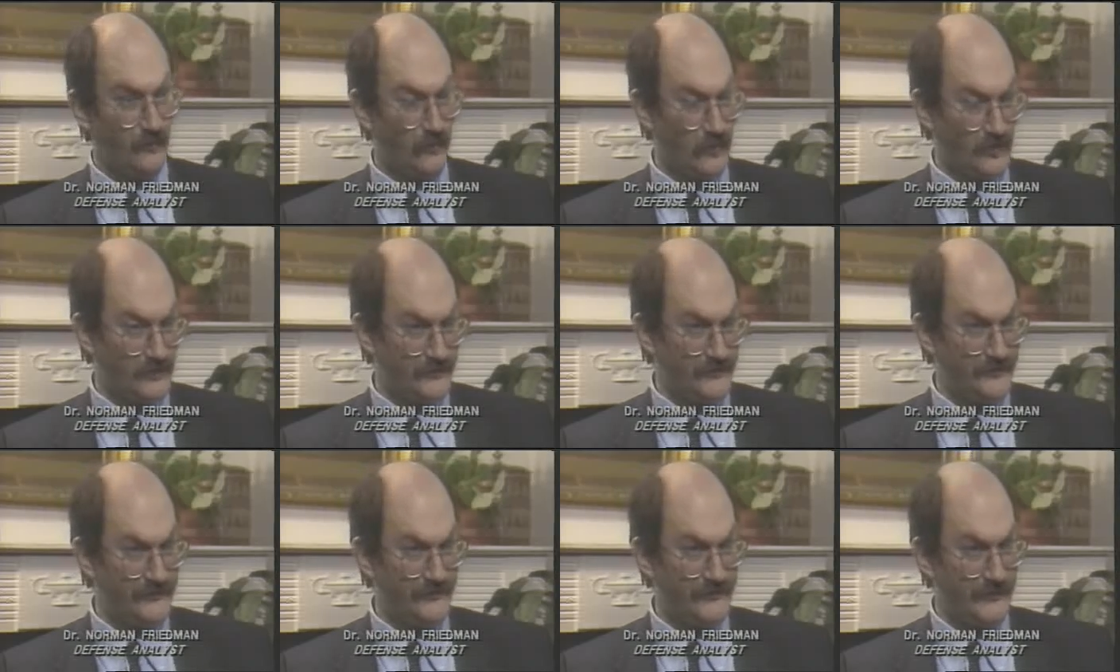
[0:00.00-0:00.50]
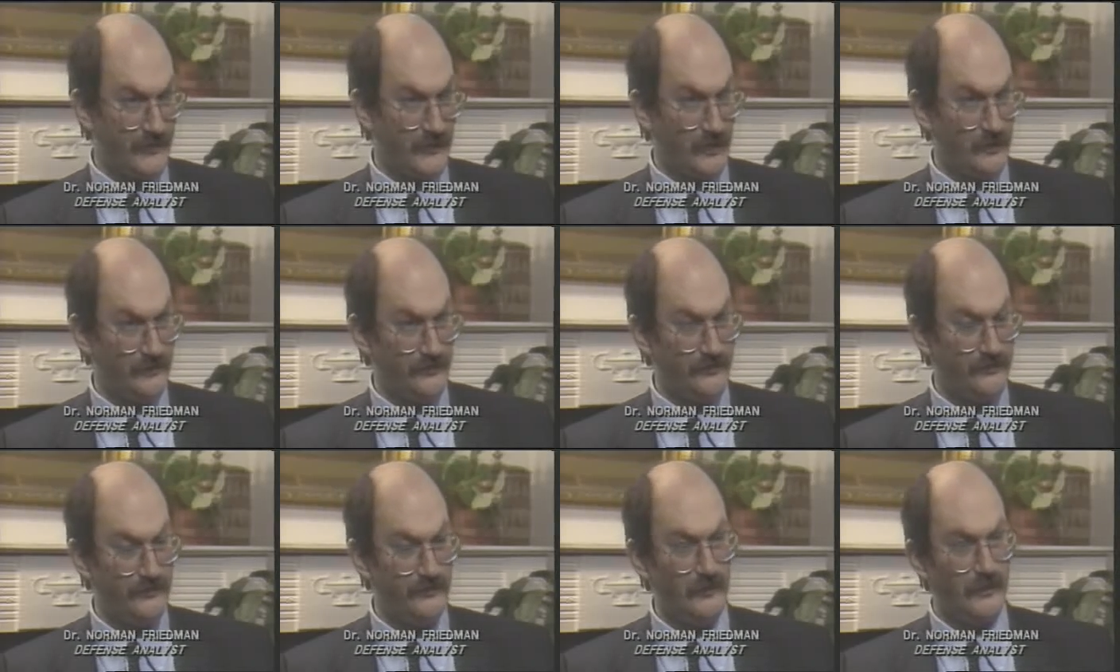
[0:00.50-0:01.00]
one is
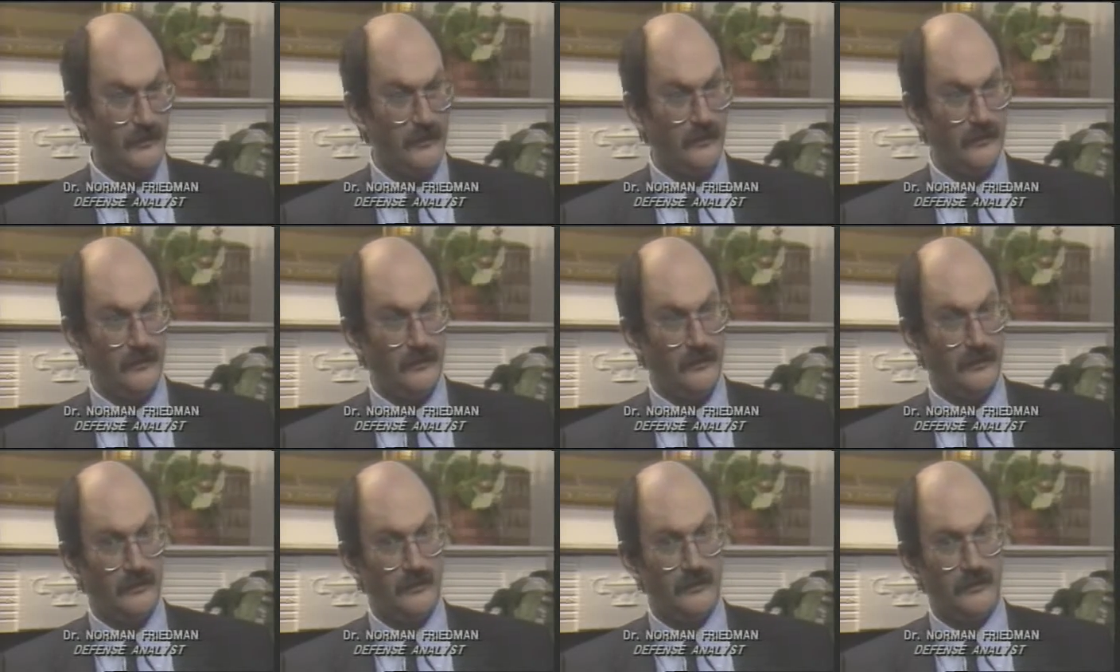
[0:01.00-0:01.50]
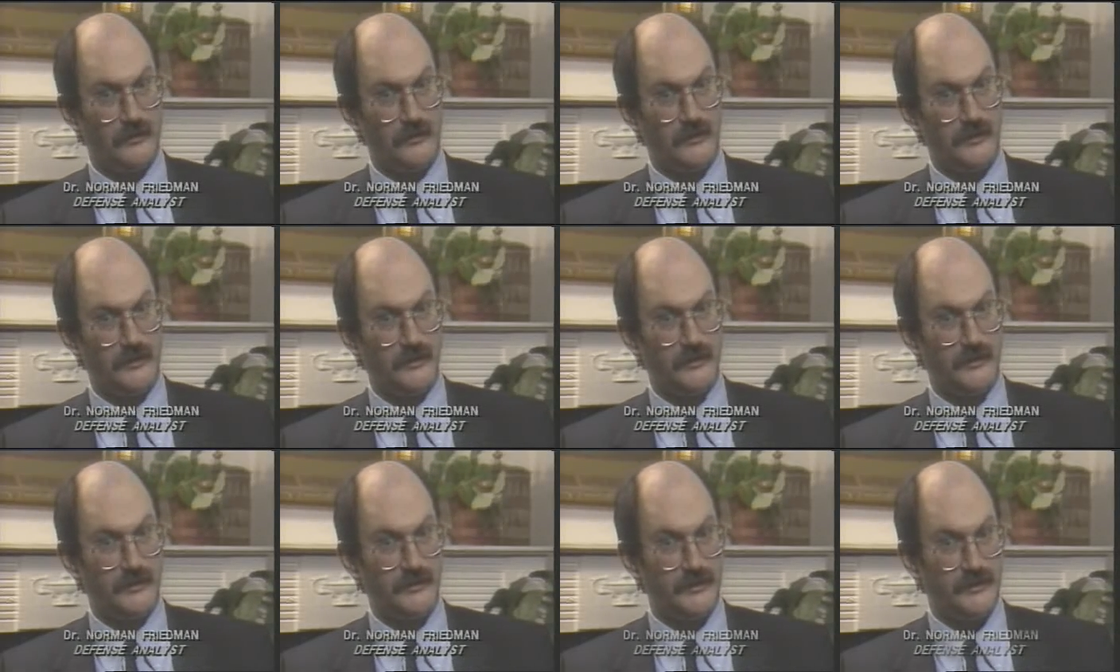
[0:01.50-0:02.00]
stealth uh,
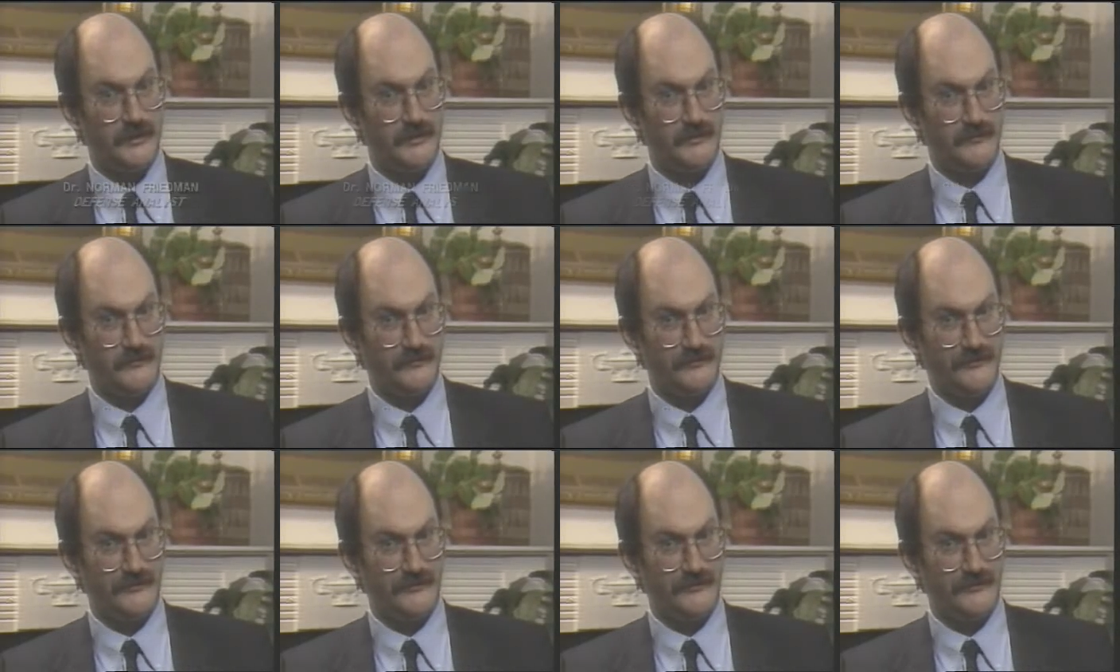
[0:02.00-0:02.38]
clearly,